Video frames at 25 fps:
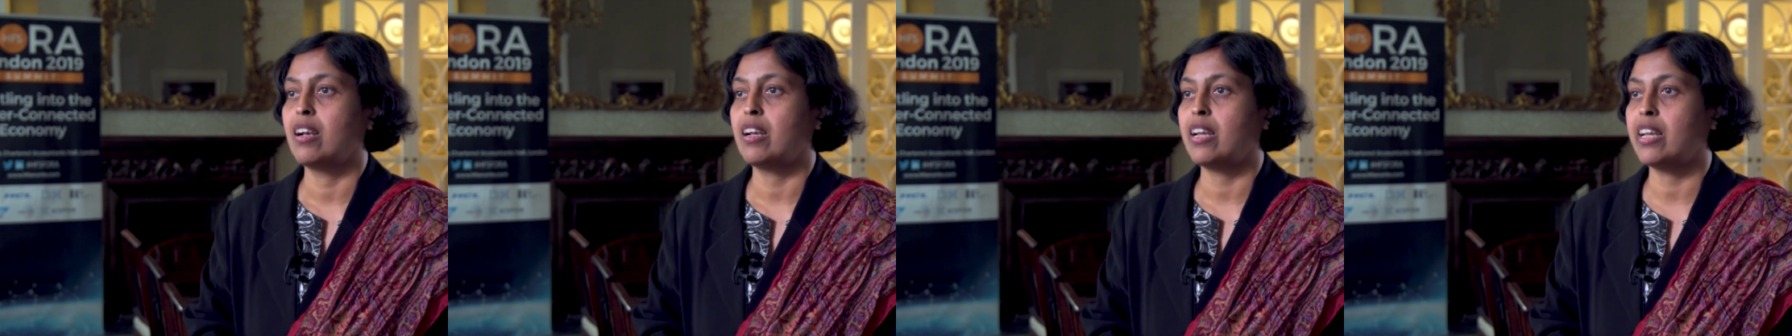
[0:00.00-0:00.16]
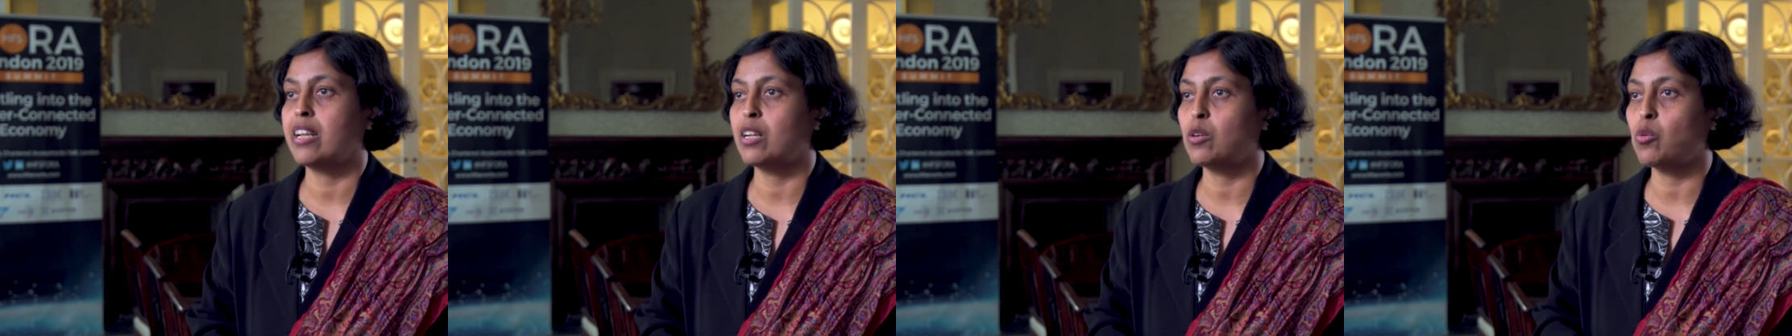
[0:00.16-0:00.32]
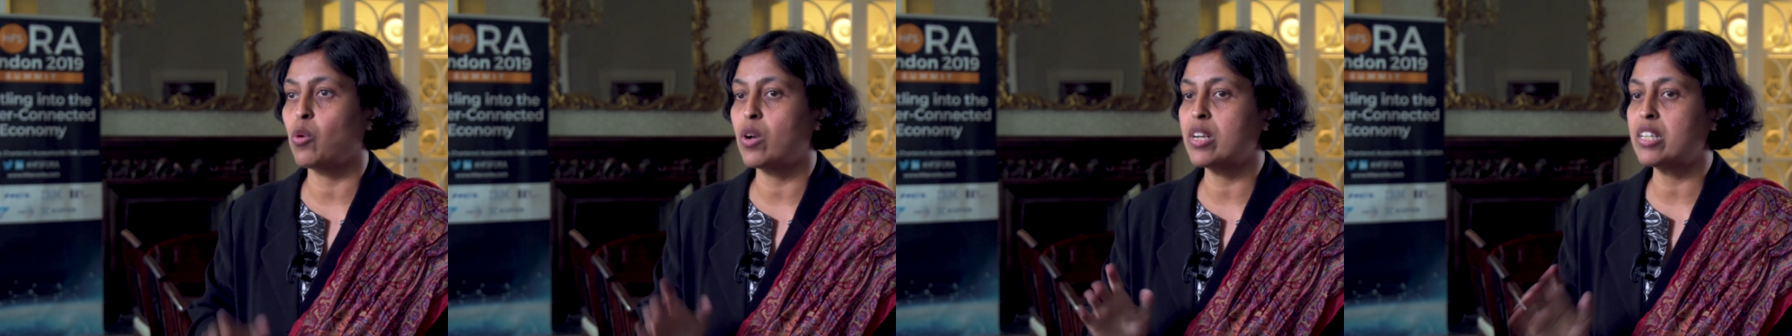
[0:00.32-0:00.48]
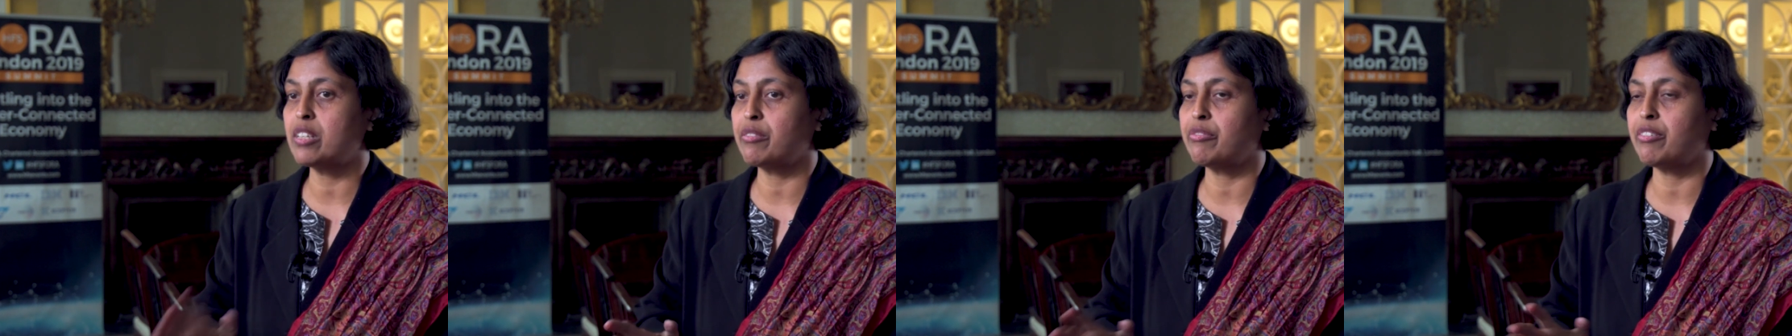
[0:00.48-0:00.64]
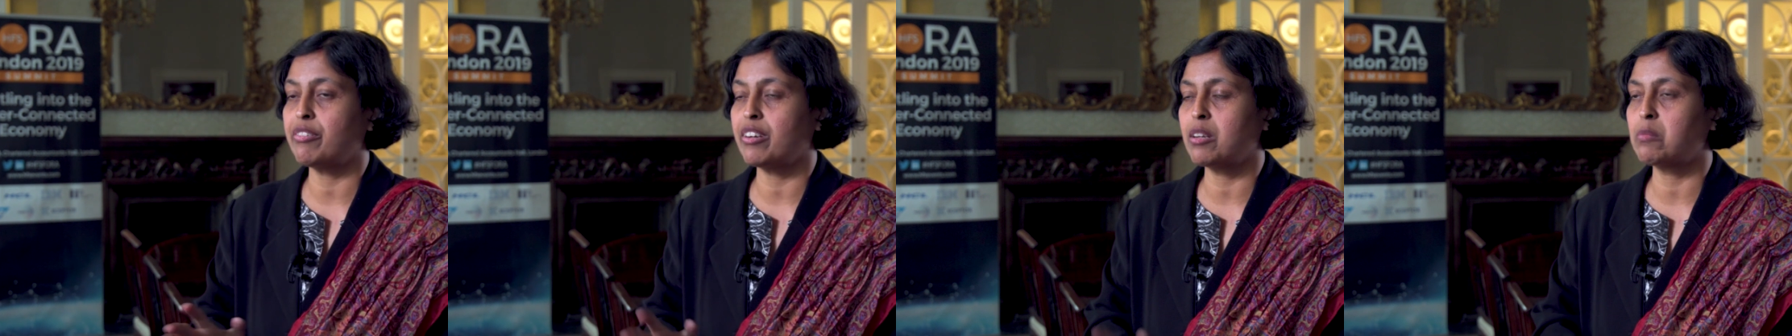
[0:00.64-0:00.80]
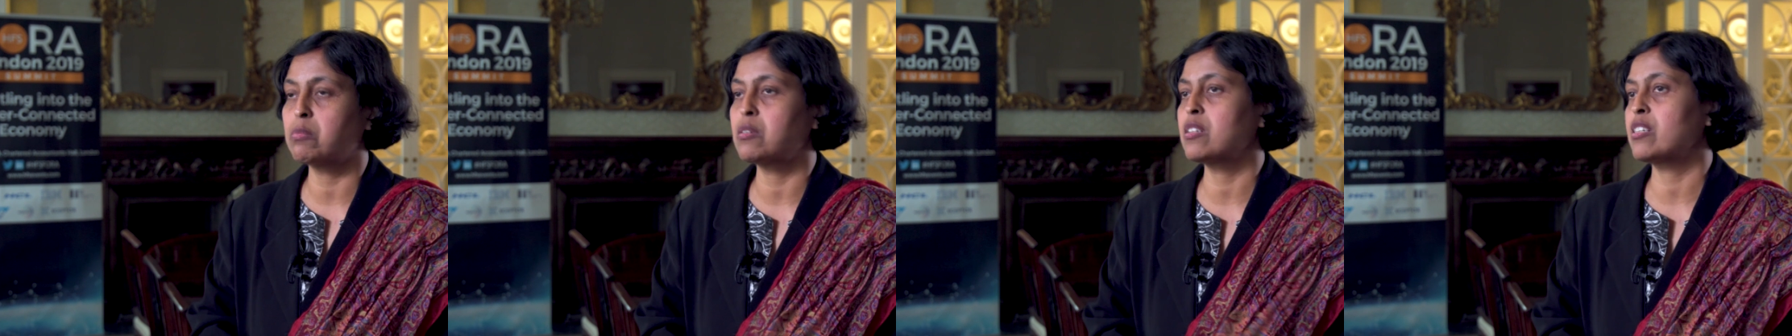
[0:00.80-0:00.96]
in
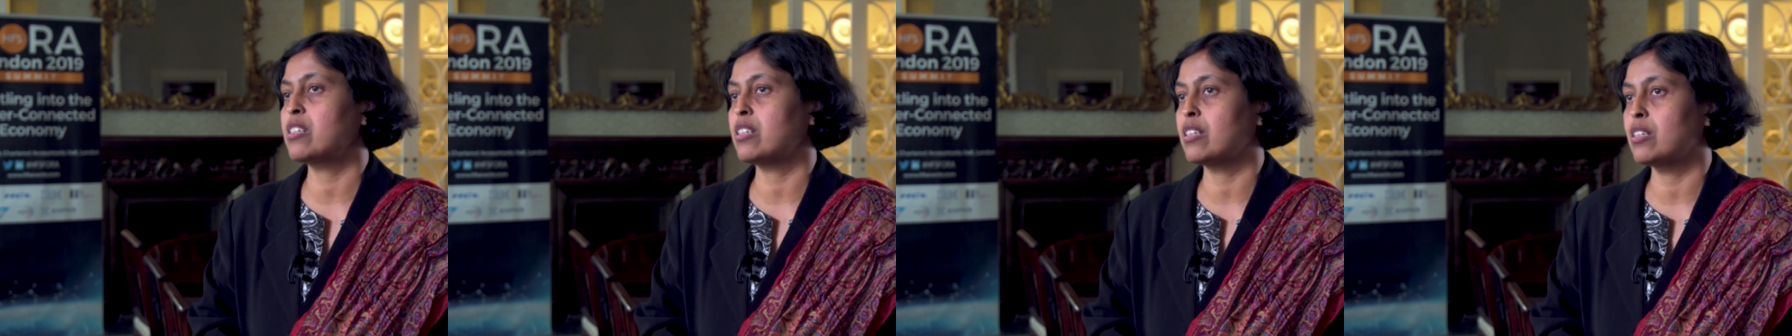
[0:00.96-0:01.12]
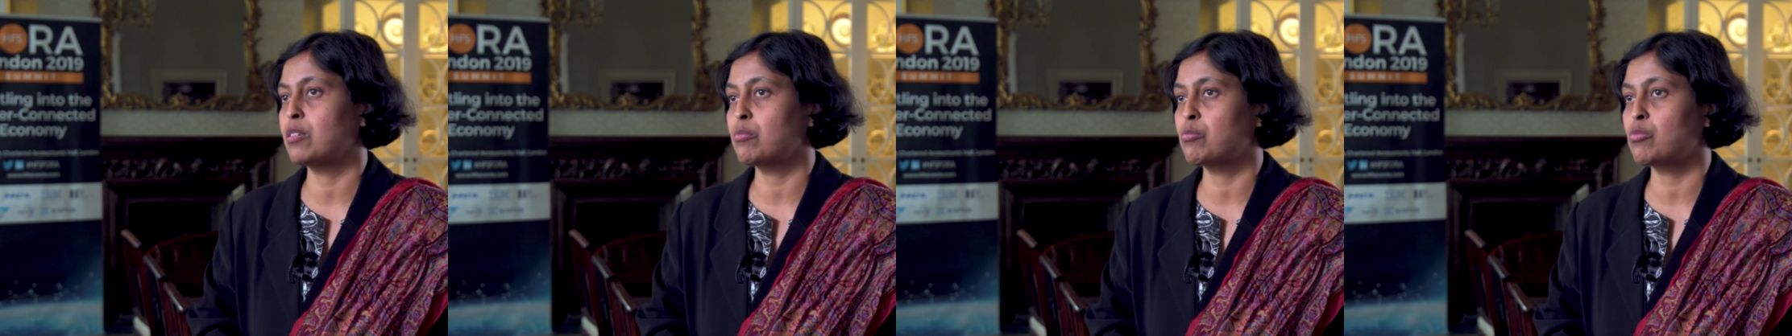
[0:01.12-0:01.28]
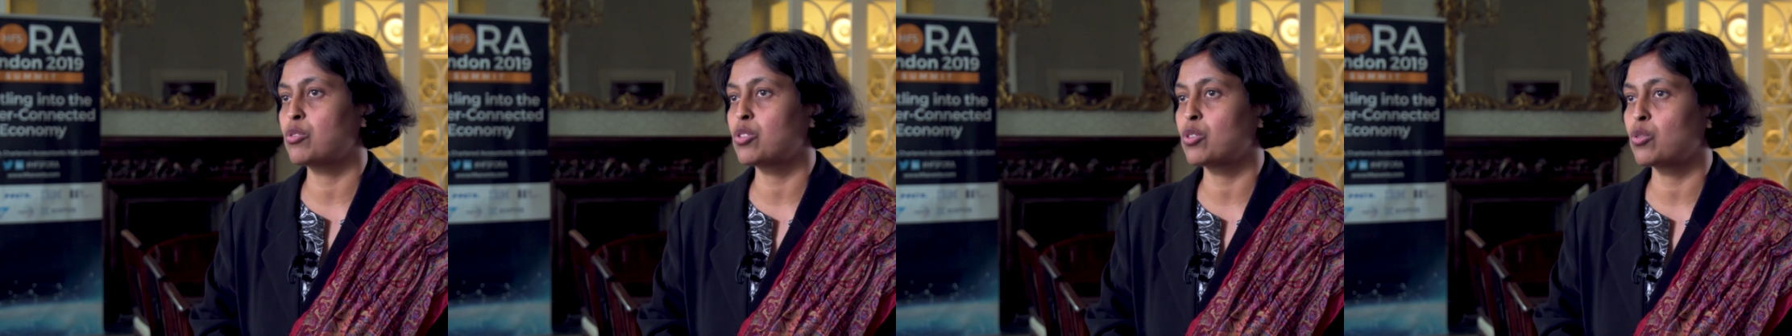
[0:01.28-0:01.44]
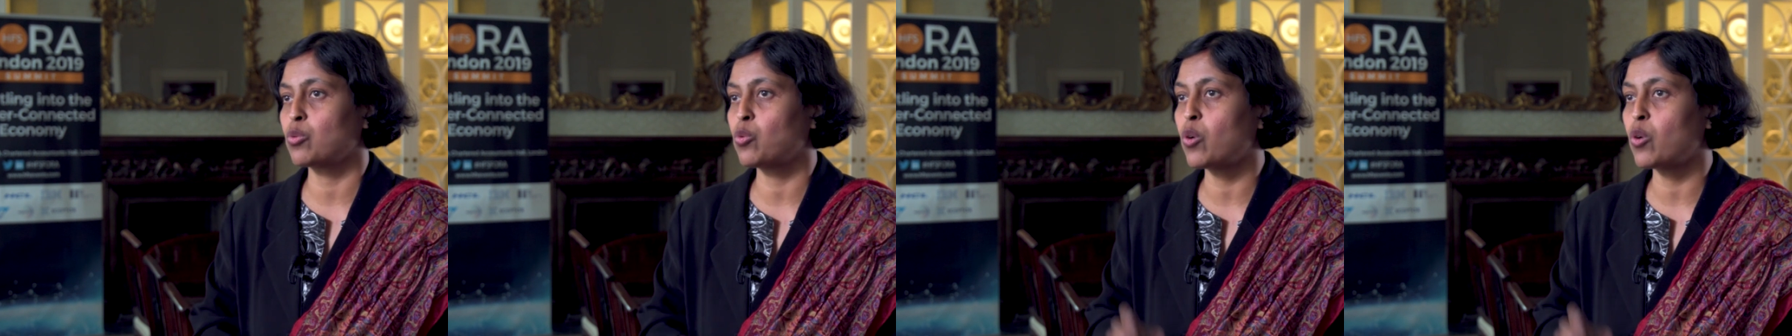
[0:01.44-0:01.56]
quantifiable terms